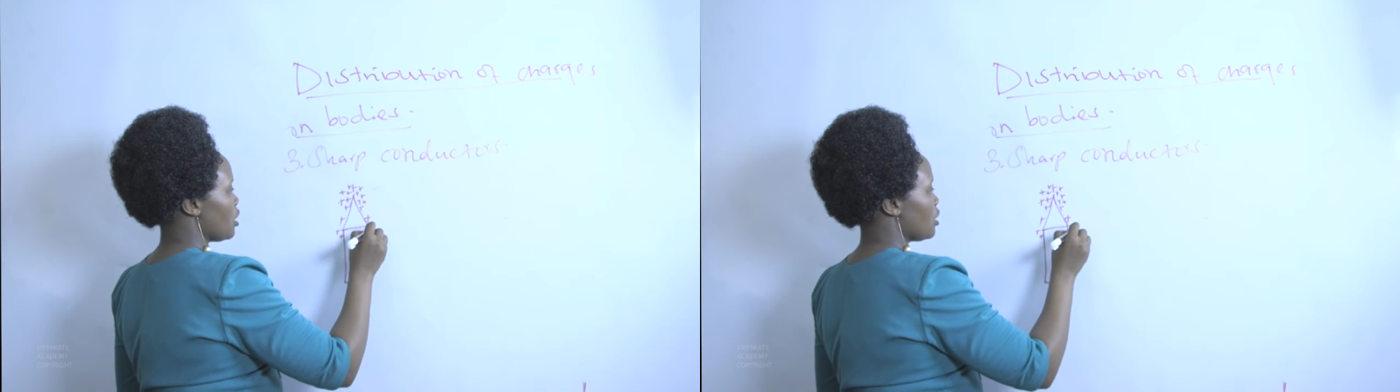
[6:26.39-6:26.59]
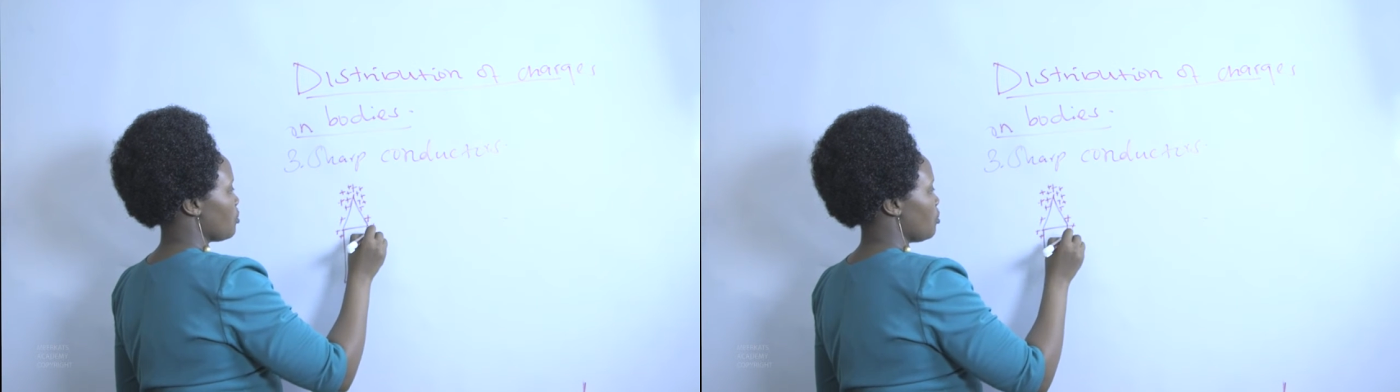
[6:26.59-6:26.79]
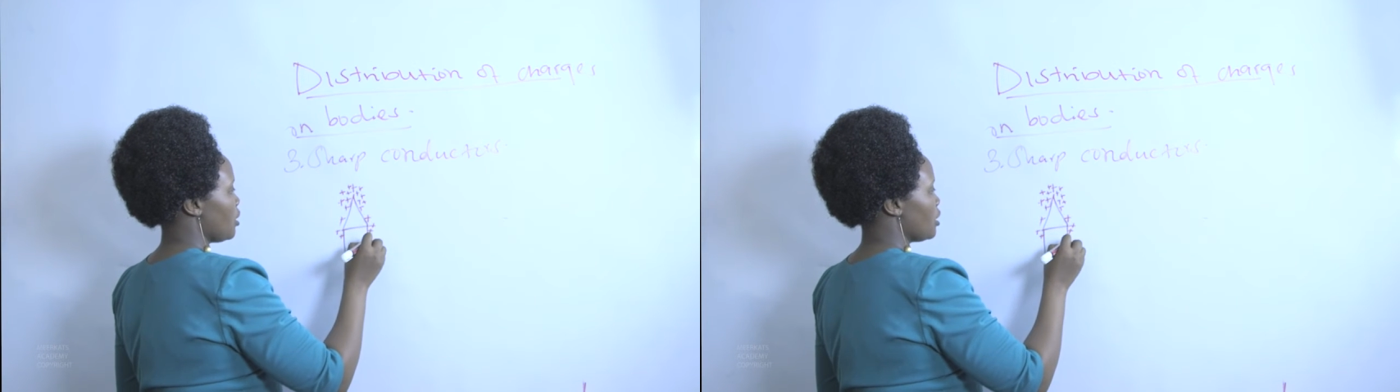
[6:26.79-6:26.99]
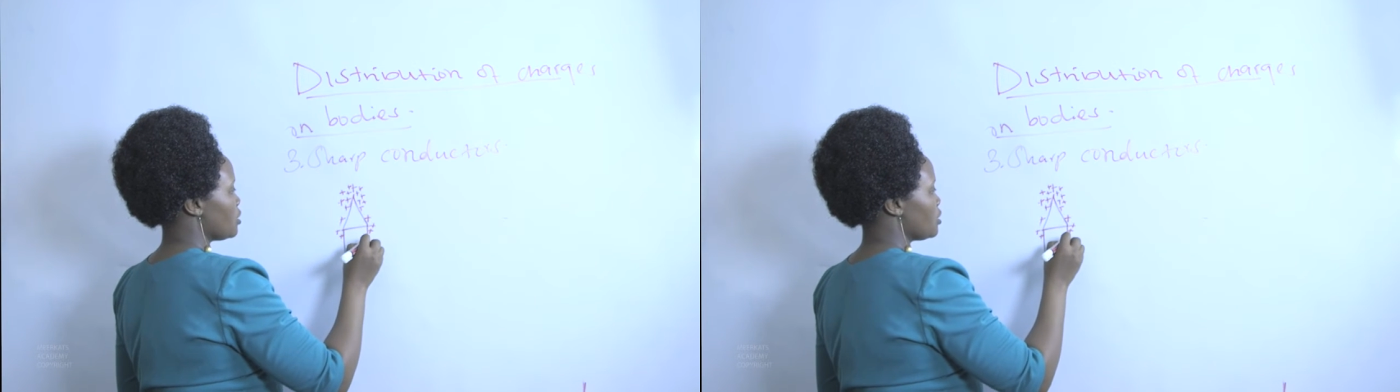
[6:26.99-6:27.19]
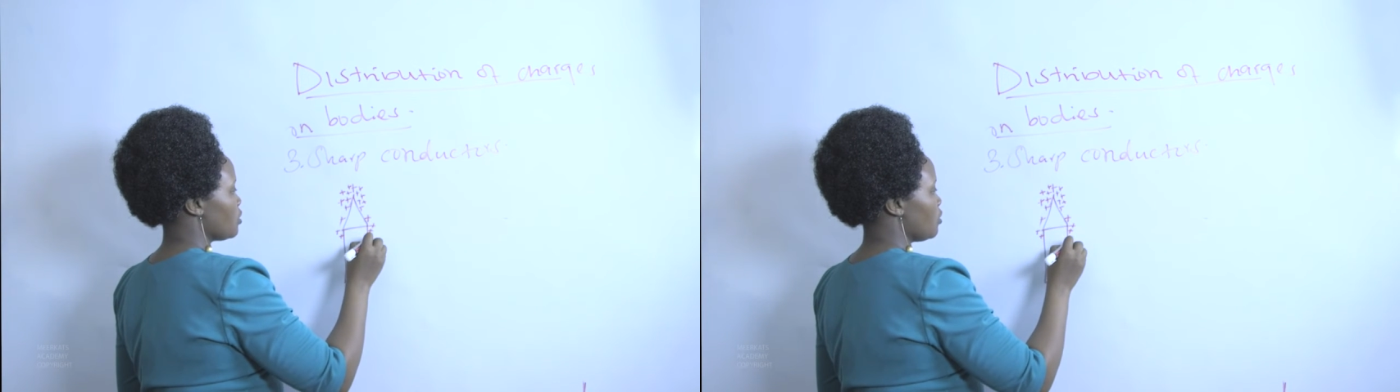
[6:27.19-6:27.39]
other
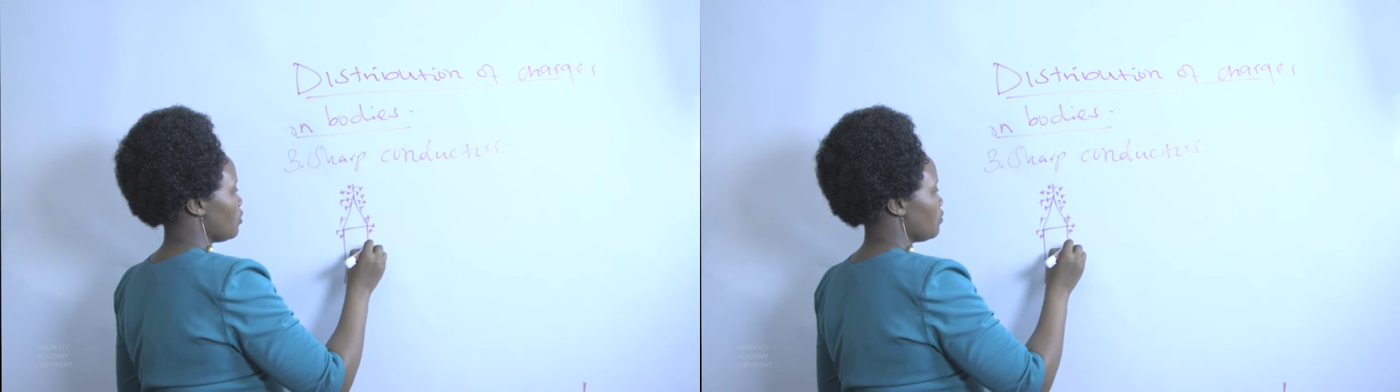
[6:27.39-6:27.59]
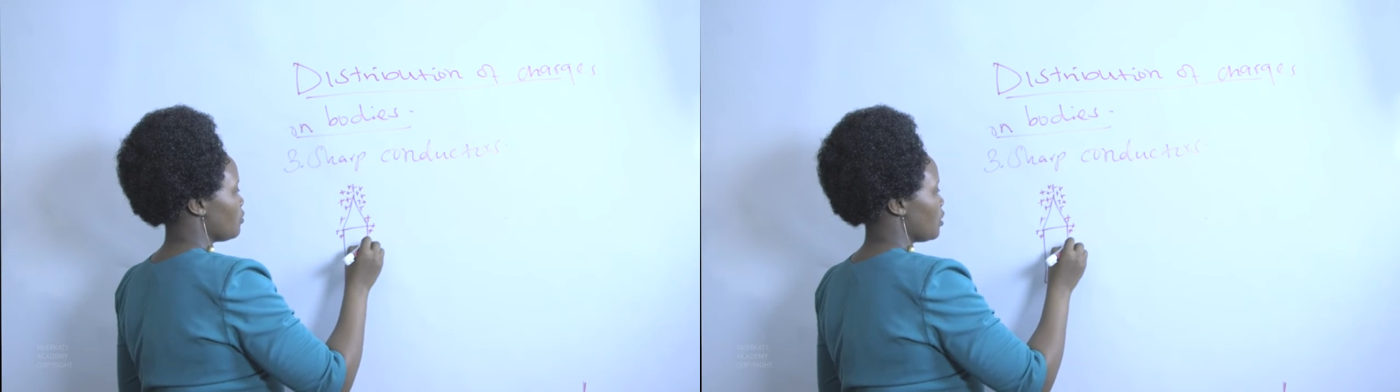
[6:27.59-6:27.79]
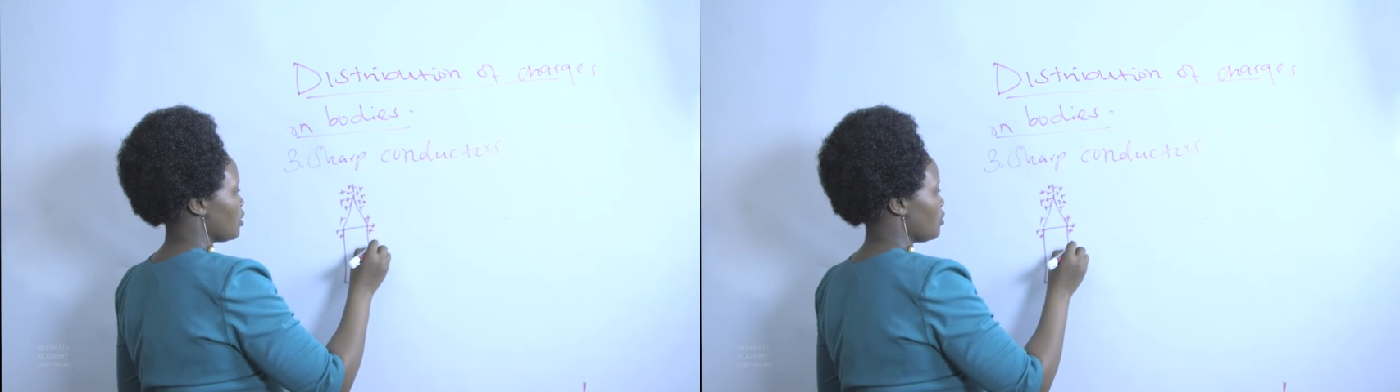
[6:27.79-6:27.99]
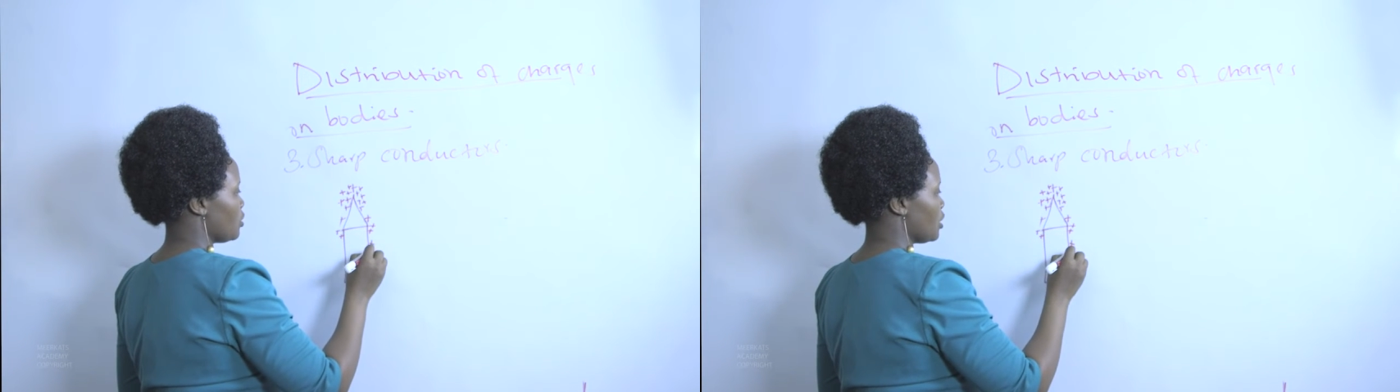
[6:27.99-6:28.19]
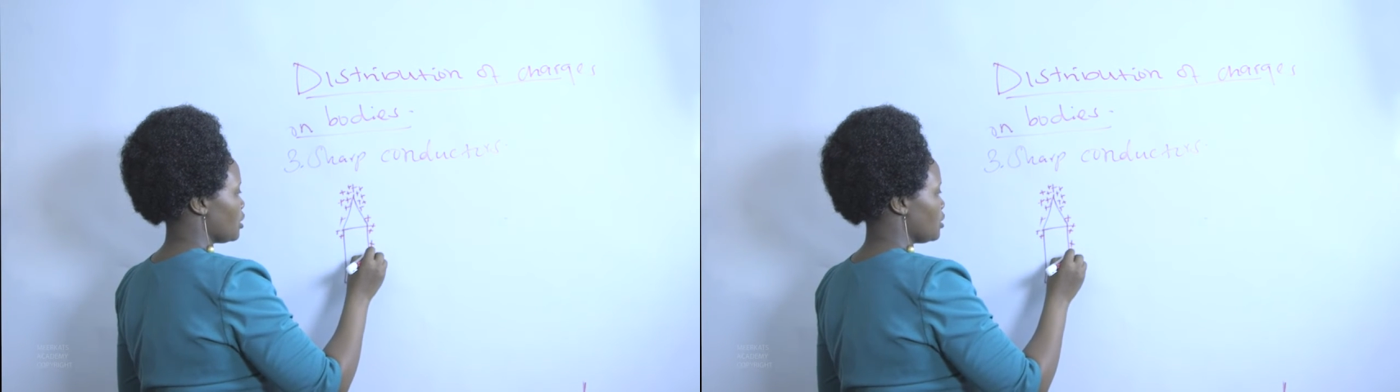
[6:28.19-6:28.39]
parts of the
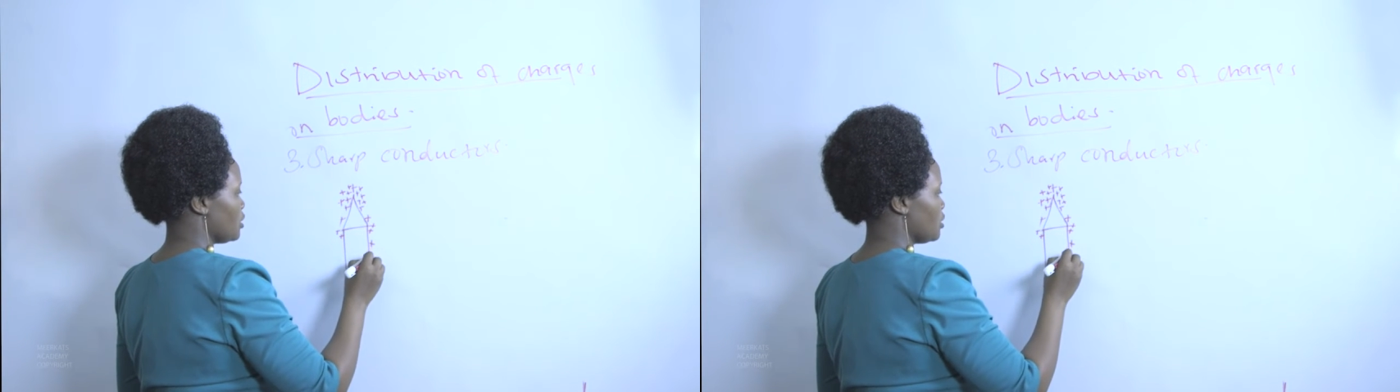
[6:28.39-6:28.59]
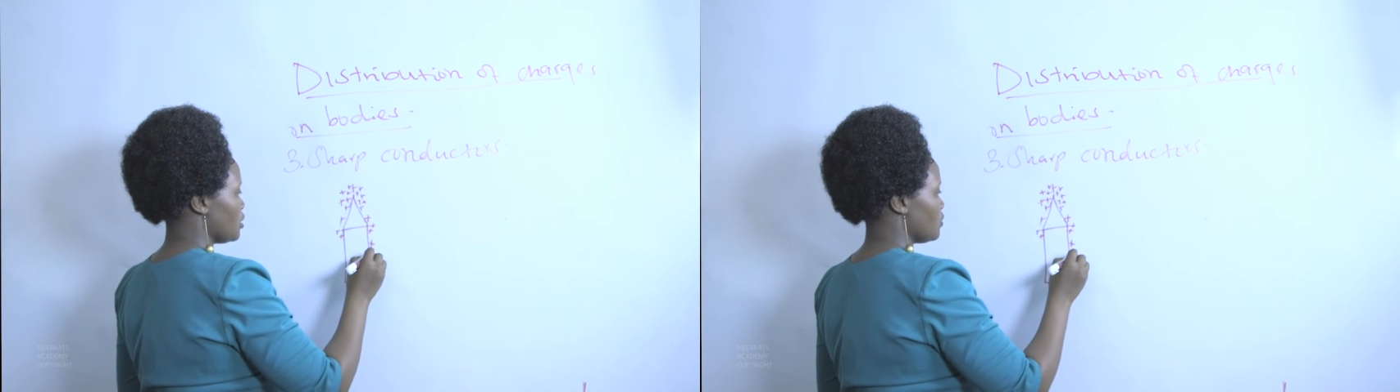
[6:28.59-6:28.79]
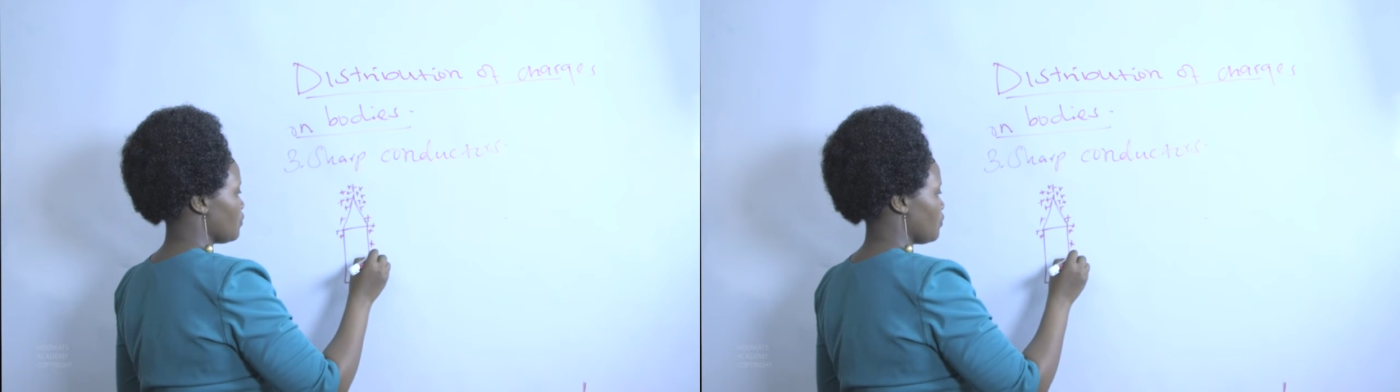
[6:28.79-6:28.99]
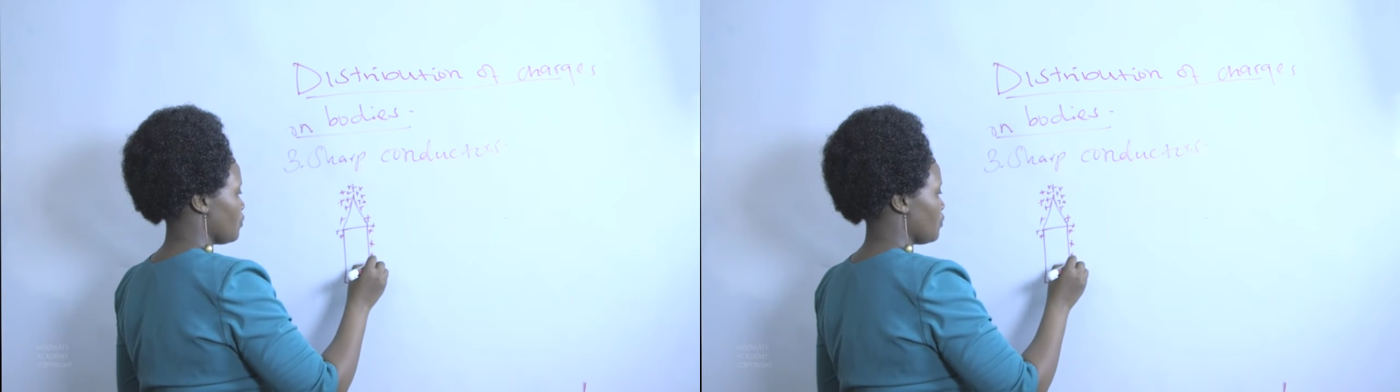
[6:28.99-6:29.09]
conductors.